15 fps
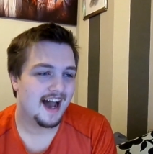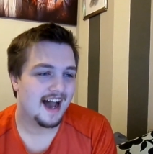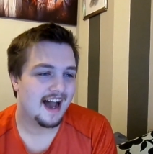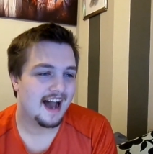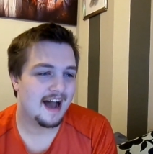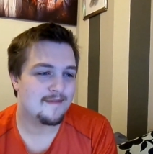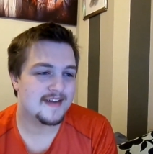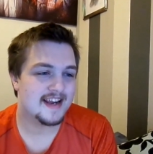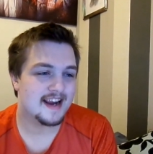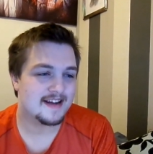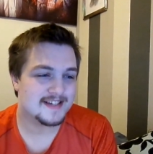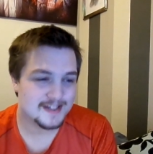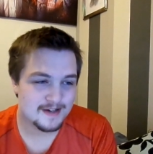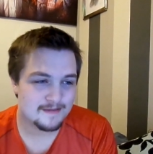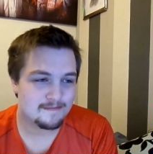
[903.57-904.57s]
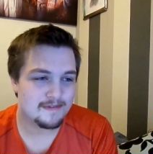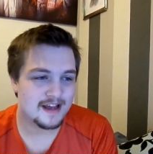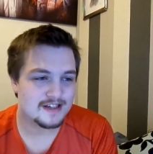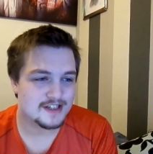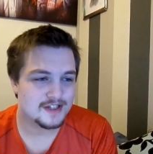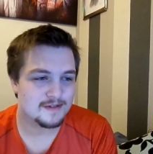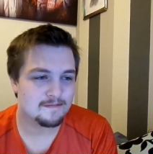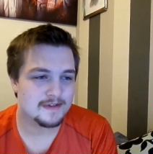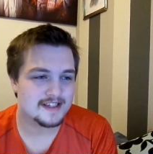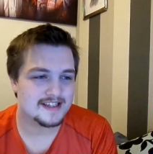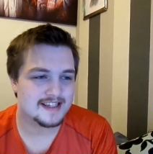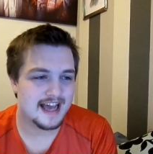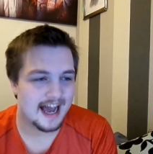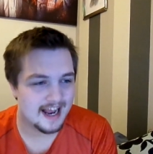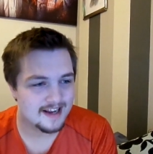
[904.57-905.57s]
I mean, I should I should be
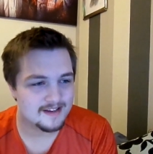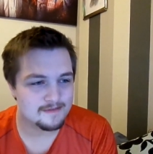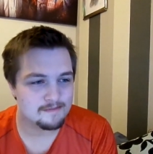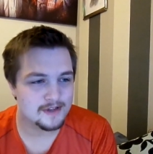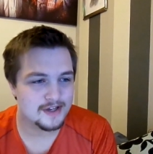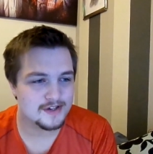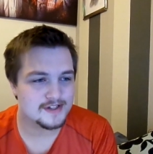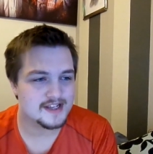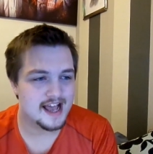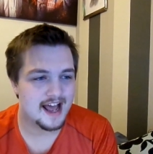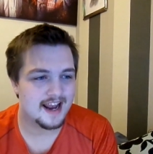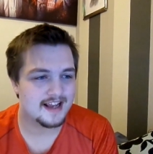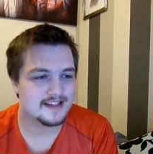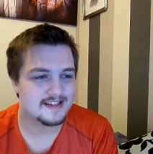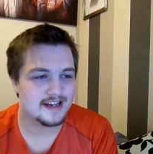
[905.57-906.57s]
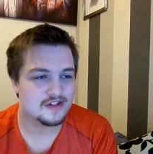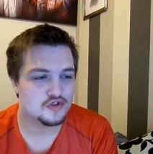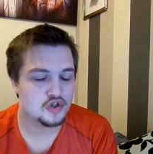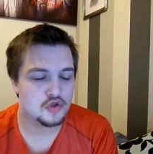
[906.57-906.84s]
sad because Alexandra,